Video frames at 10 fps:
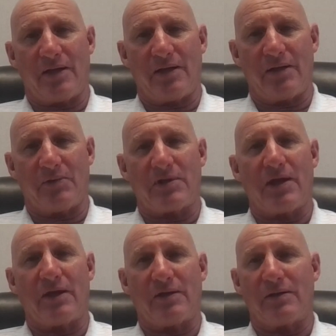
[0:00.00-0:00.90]
it would
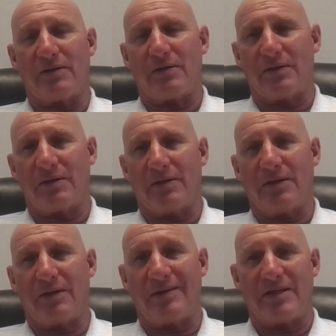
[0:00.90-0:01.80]
take
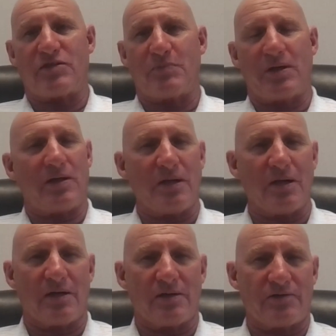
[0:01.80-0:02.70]
this many
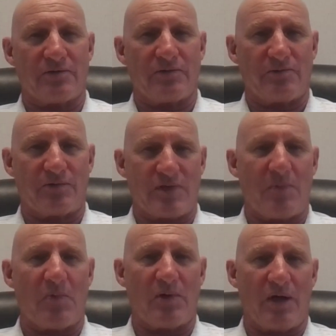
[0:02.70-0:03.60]
years for
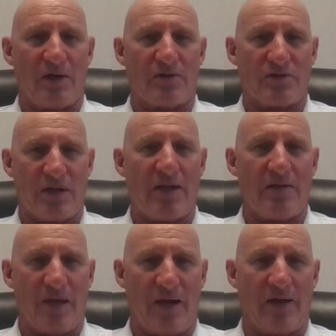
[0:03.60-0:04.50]
someone to understand
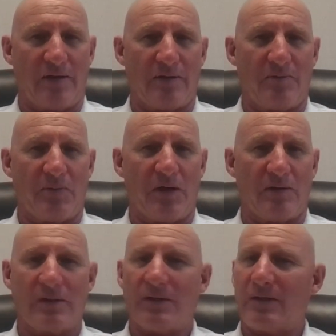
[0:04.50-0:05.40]
that, but
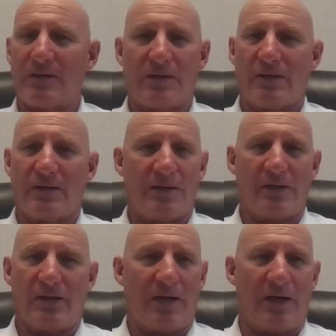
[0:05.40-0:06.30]

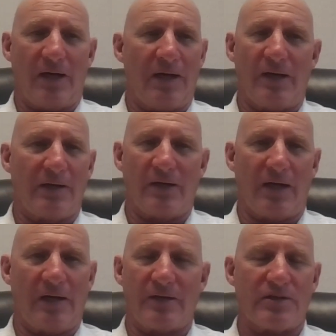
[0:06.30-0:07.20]
I
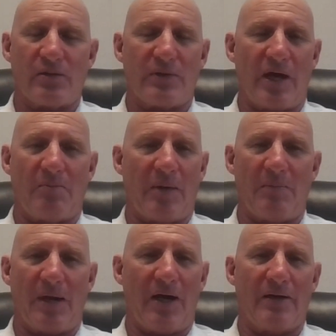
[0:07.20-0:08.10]
there's no doubt in my
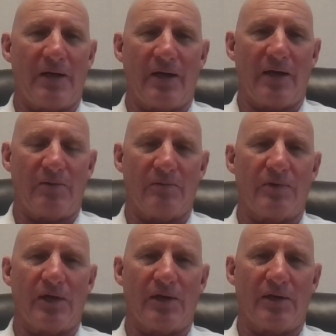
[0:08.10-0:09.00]
mind now
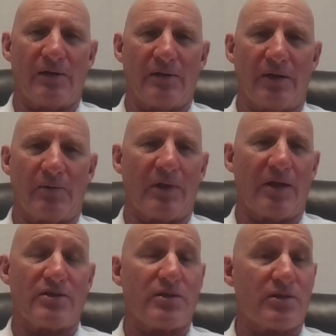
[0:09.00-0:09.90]
that a
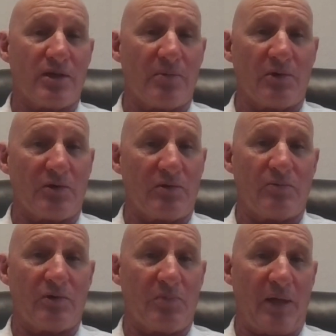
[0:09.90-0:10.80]
relationship with
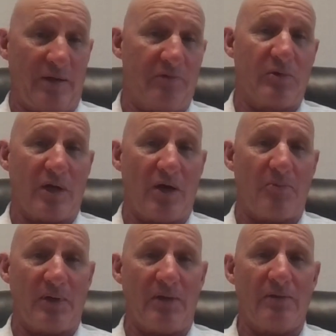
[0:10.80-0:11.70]
Plant Food
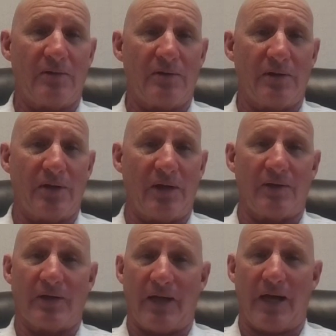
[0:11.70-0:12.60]
Company and the
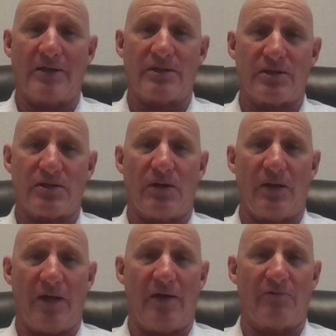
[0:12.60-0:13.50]
guys that y'all
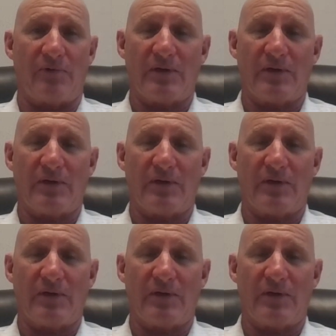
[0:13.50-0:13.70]
have